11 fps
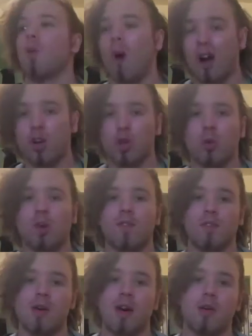whack another one on for
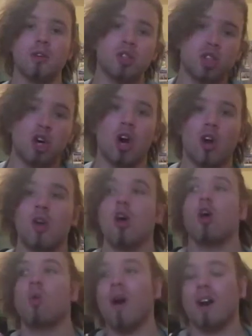3 hours, gone,
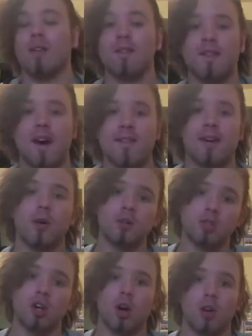whack it on for 5
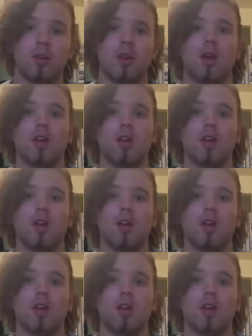hours, gone.